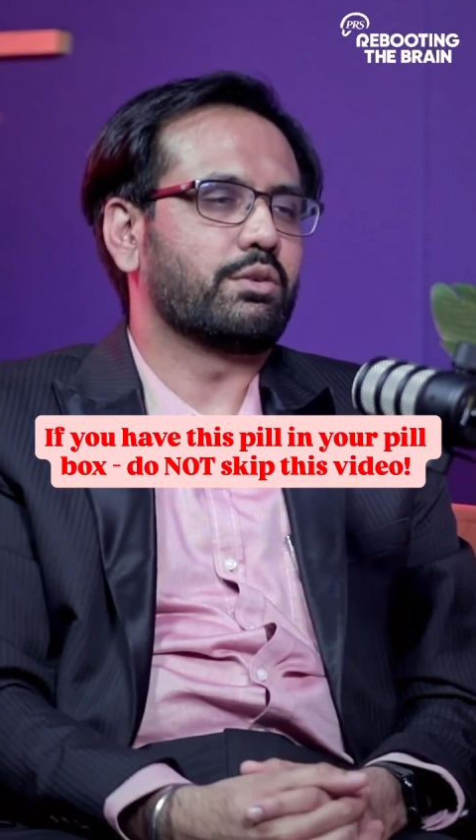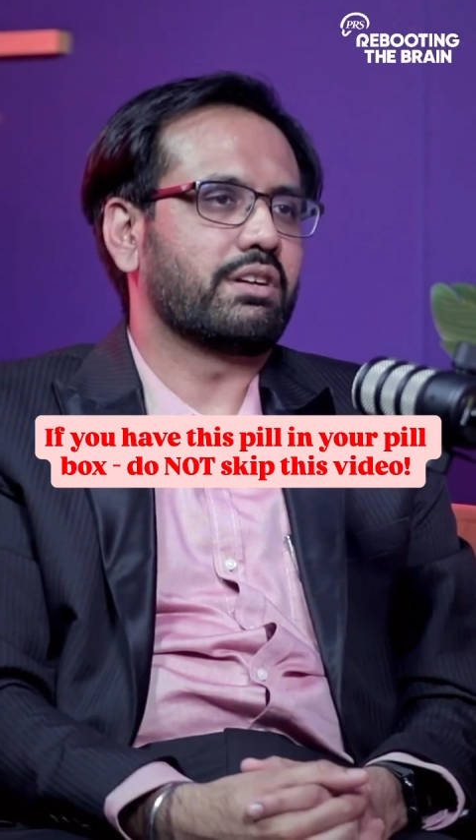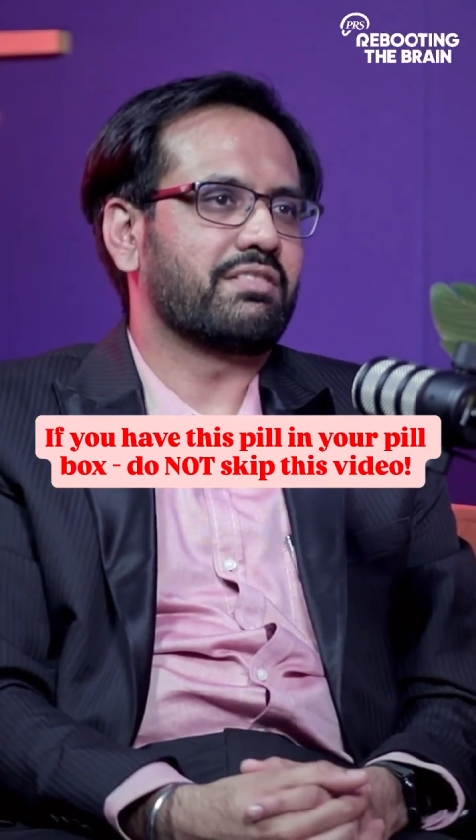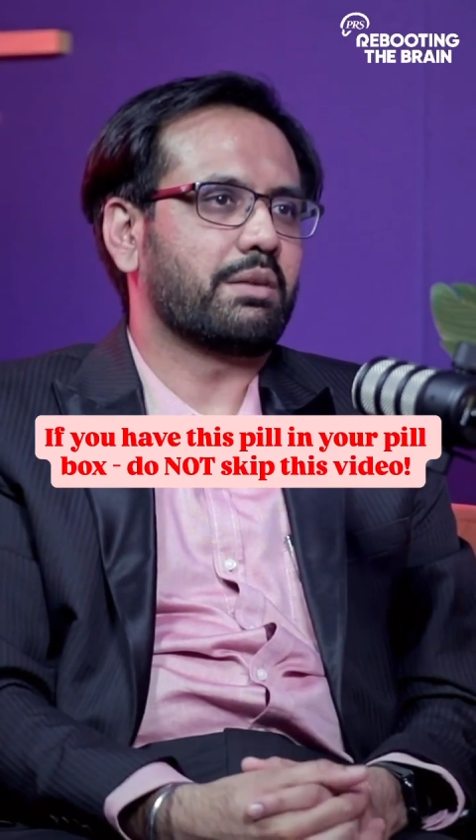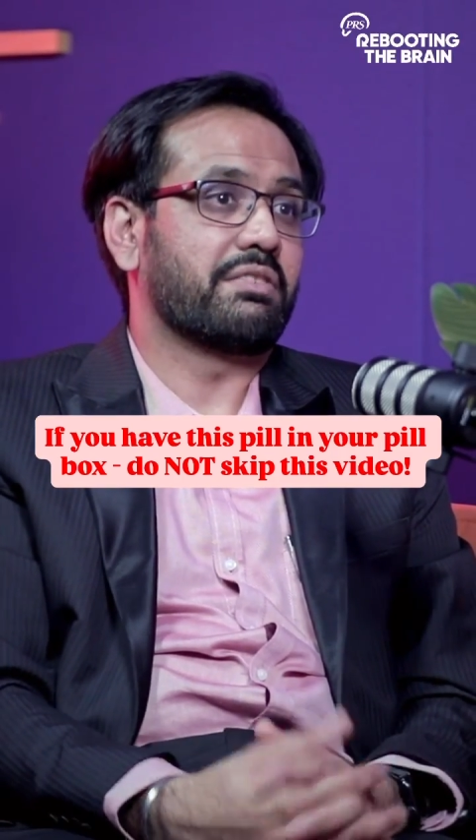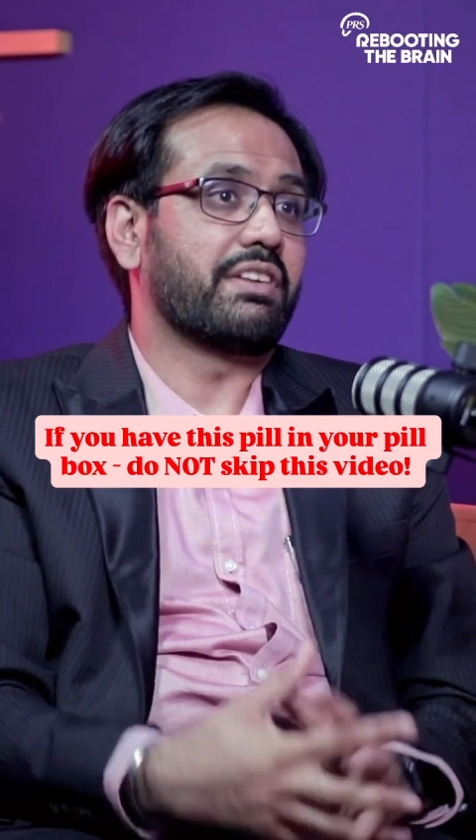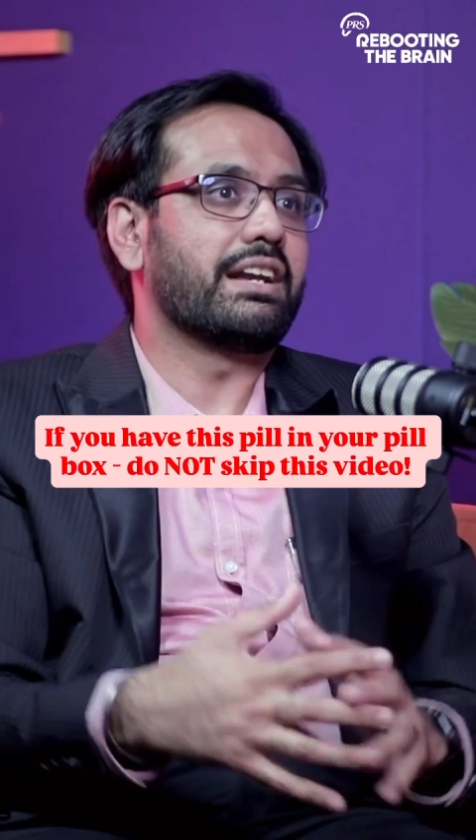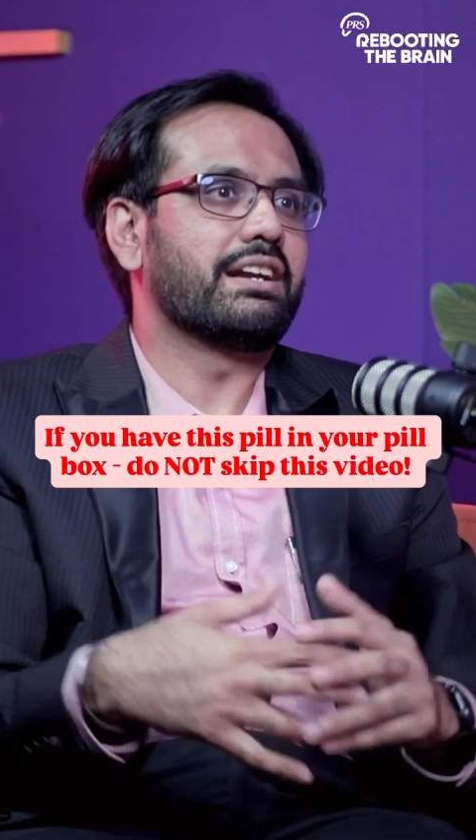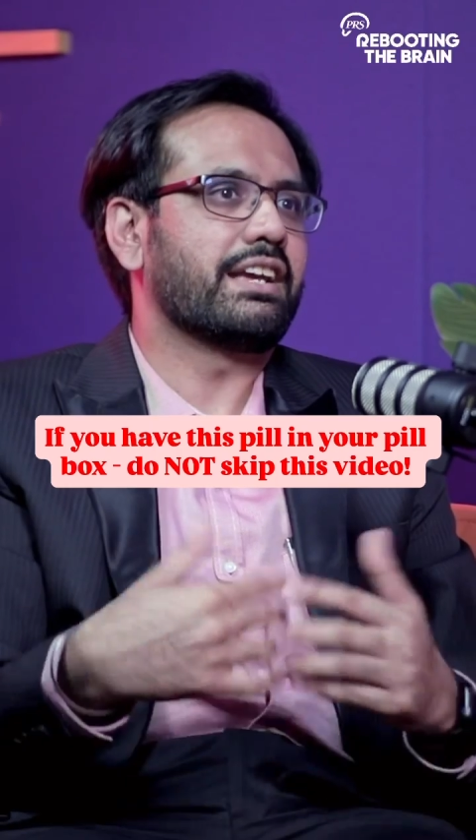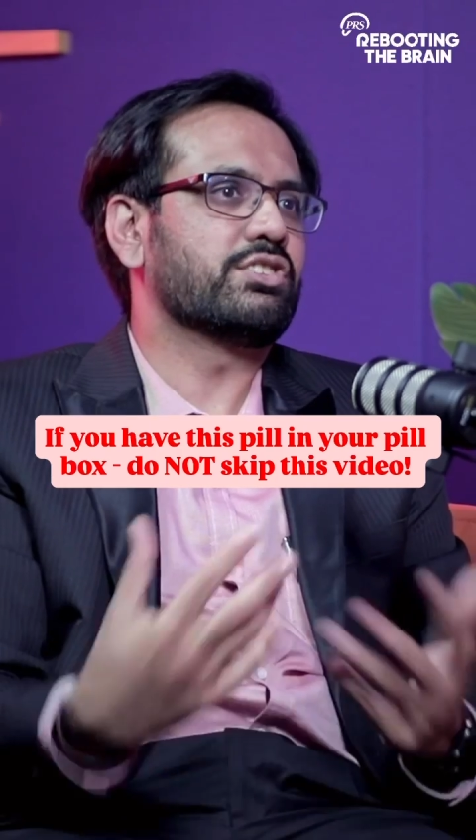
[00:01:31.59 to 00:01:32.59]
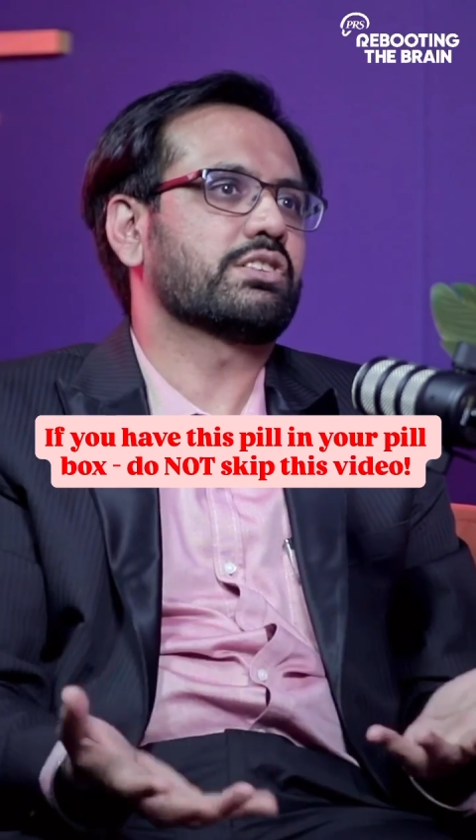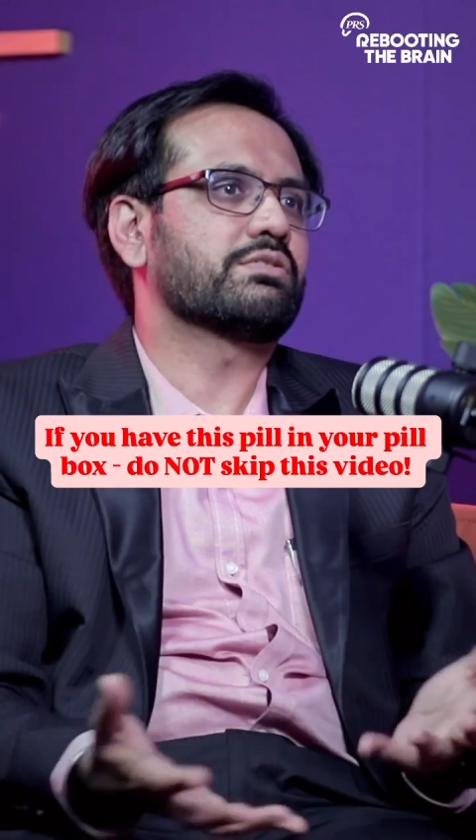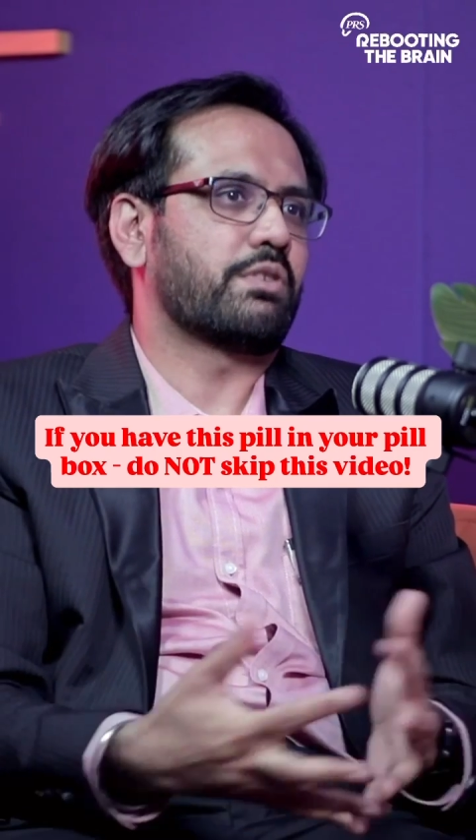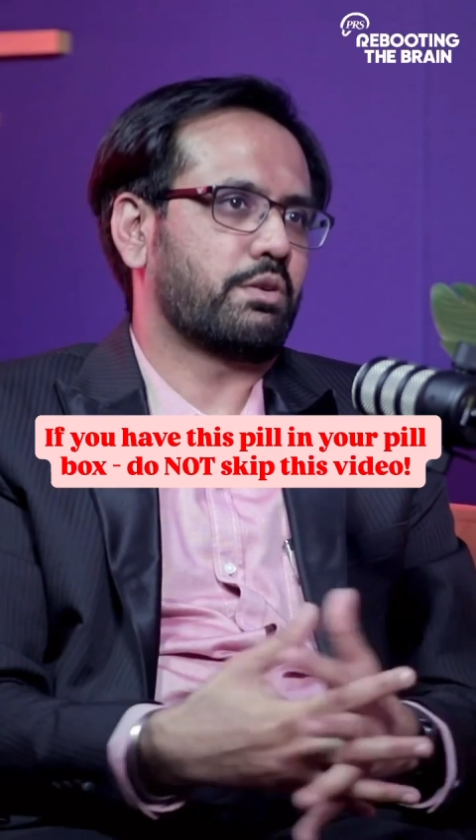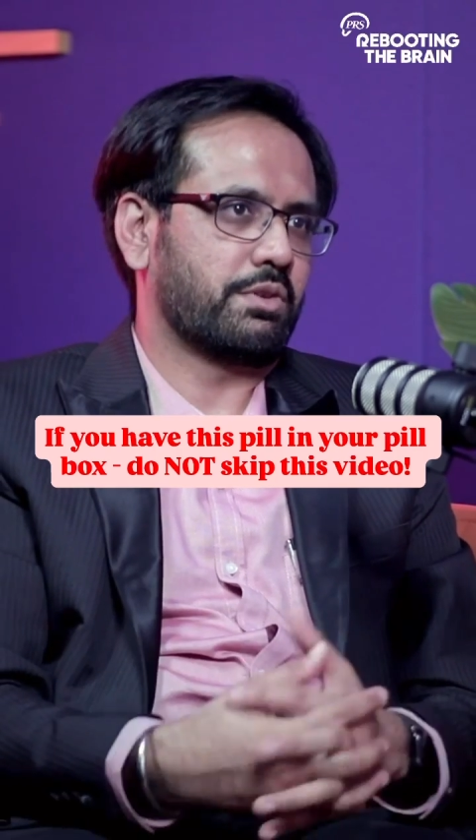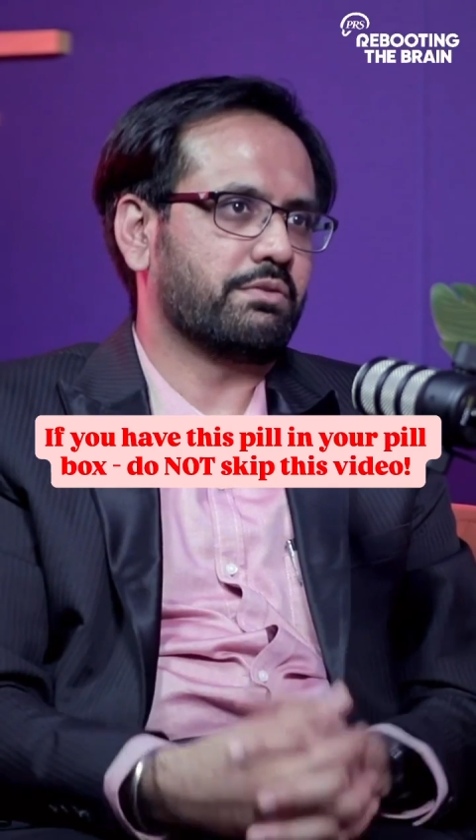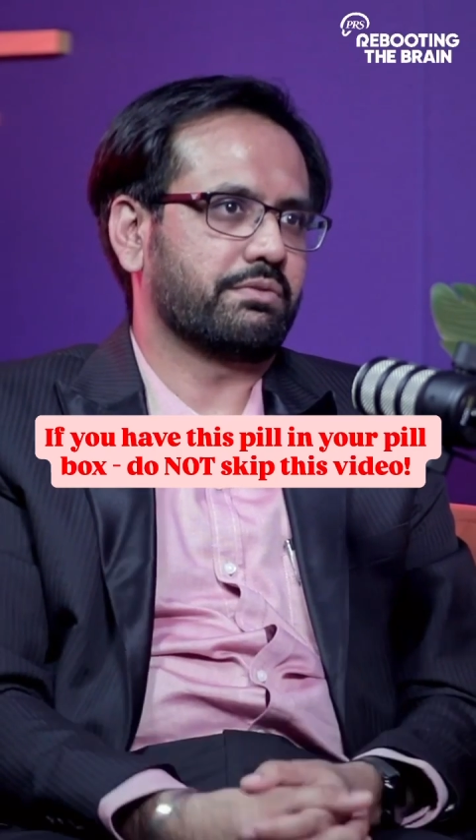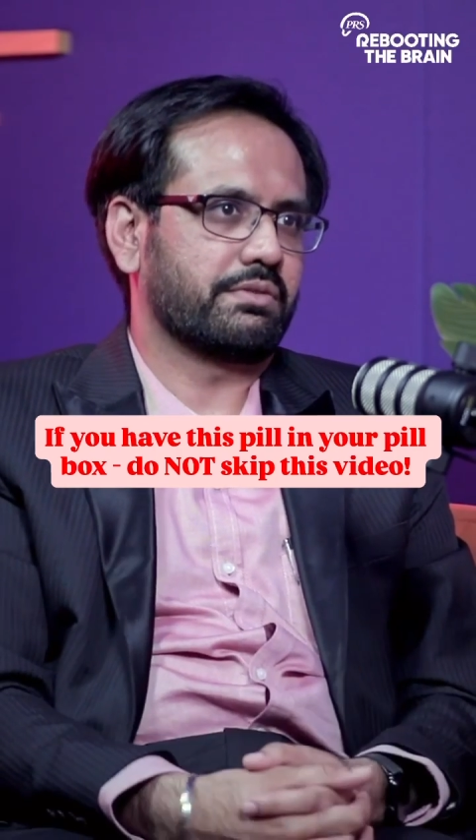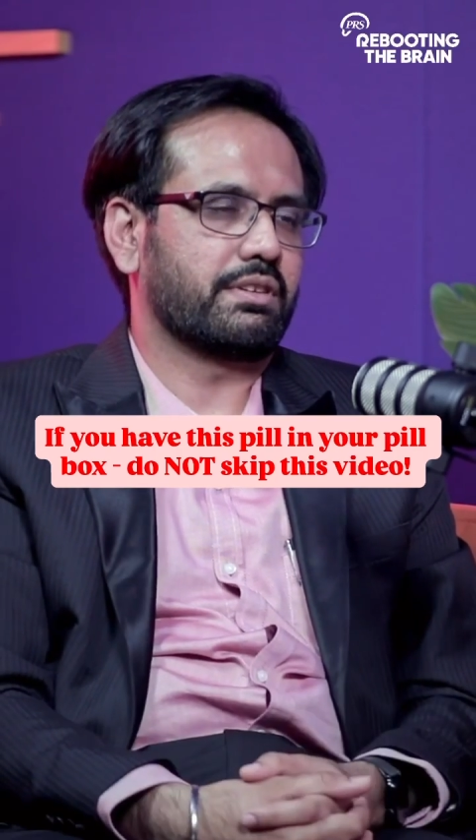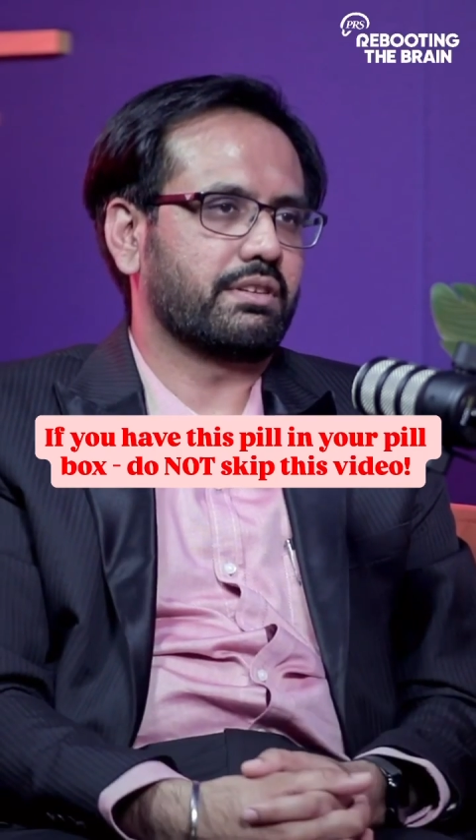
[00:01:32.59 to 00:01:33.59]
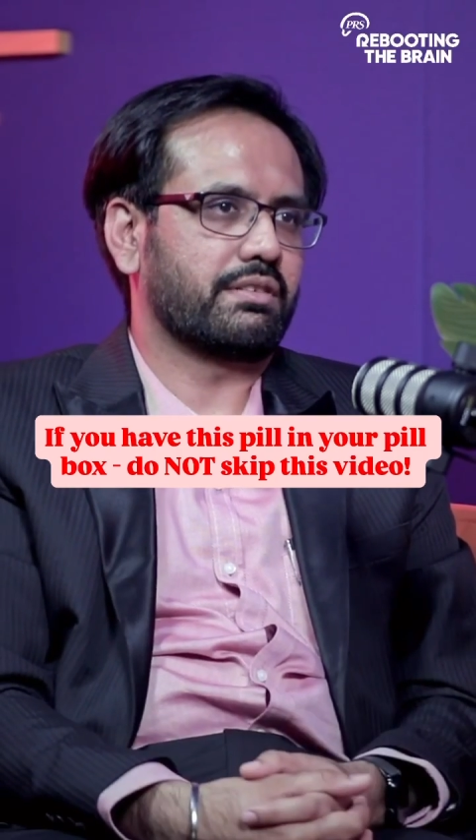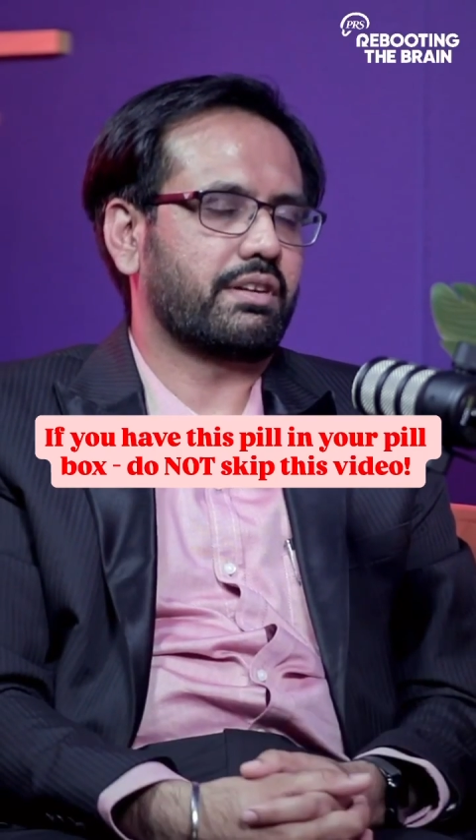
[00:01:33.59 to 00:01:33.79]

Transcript: to develop a very dangerous form of Got it.